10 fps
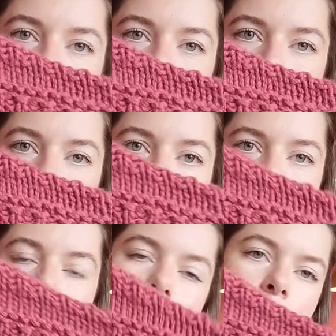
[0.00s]
is
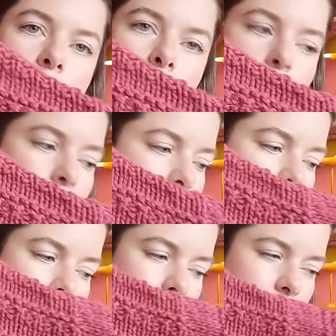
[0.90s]
Peruvian Highland wool
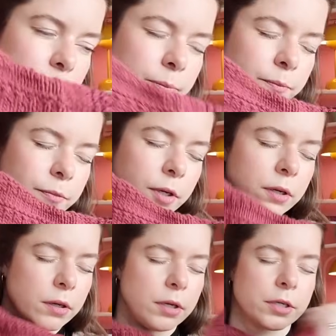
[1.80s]
in the
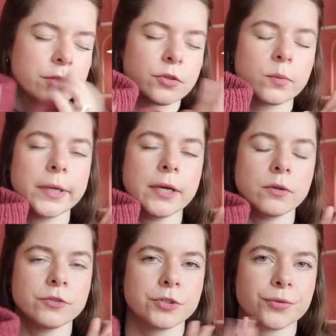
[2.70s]
color
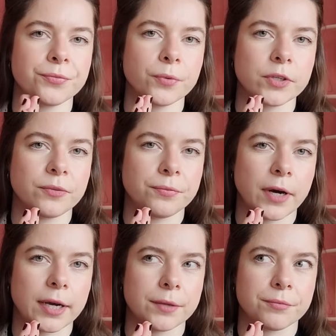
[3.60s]

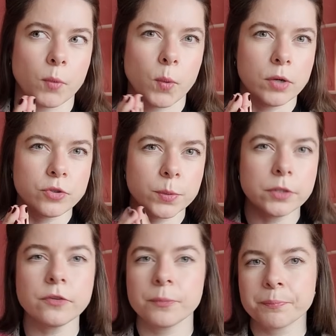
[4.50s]
345
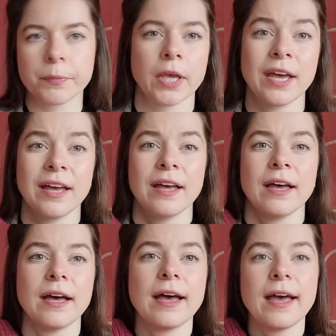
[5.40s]
rosewood,
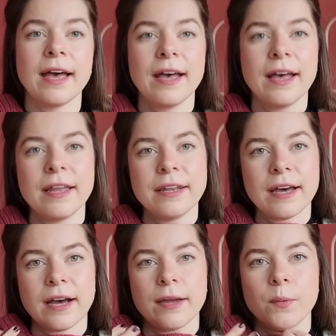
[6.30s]
and
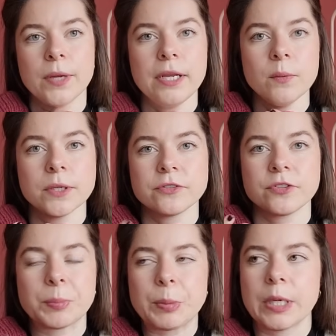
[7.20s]
I really wanted
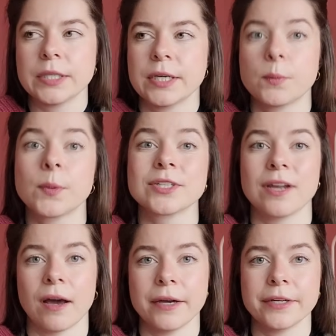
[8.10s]
a pink that was
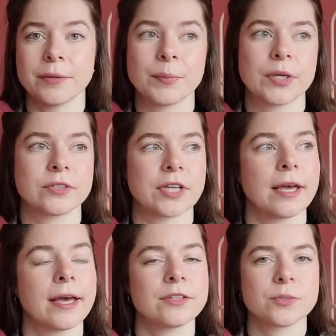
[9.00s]
lighter because I
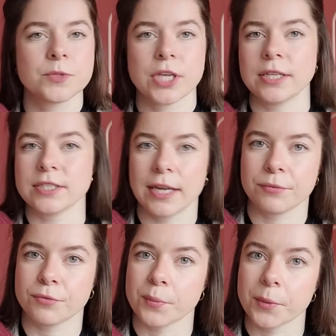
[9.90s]
had some skeins
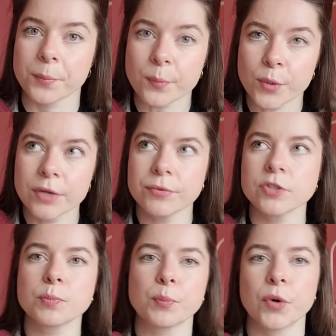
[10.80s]
left from a
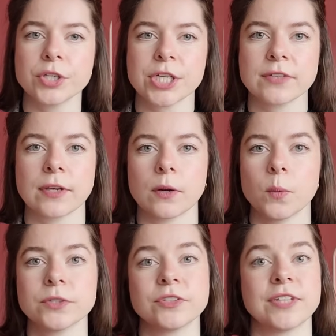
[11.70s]
previous project and I
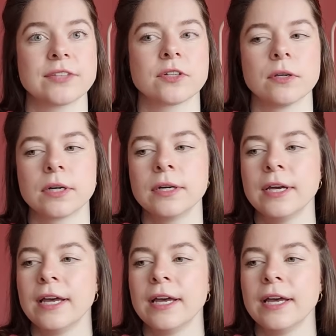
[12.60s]
wanted that color.